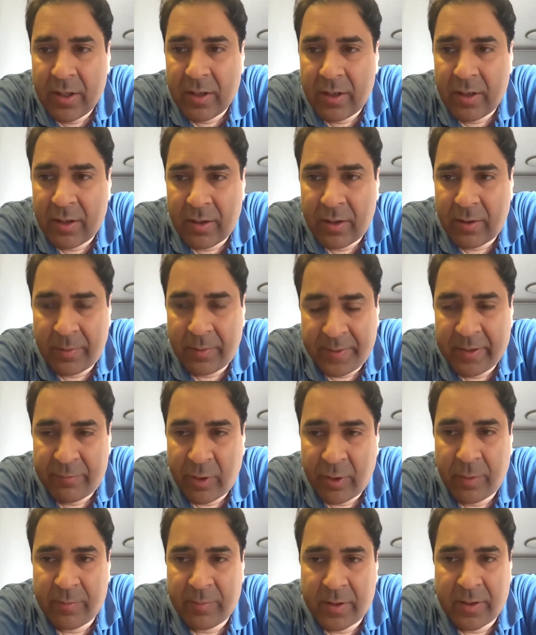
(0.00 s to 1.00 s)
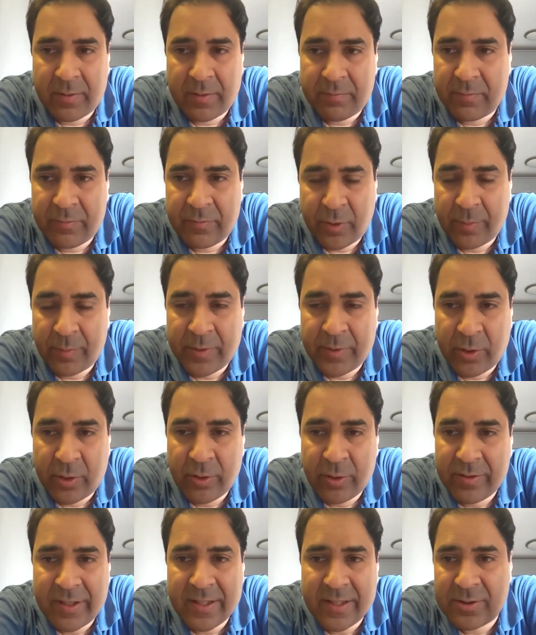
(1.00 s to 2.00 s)
from your
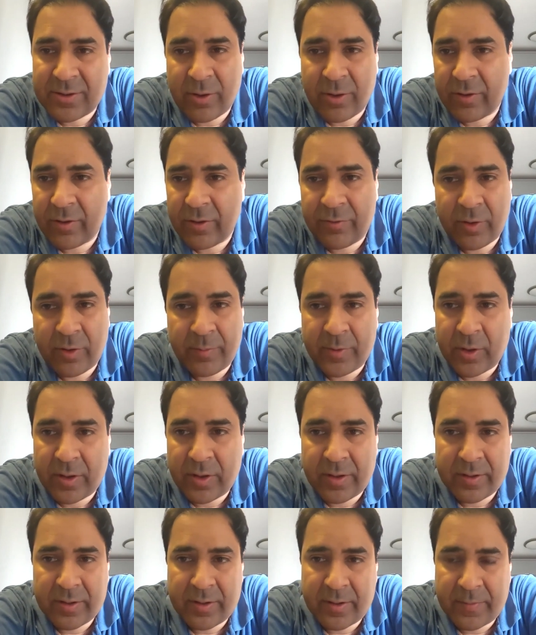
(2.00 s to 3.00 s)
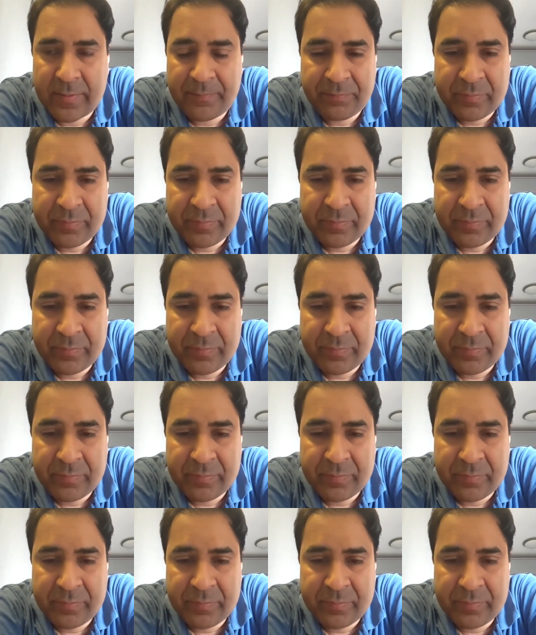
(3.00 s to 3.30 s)
grocery store, or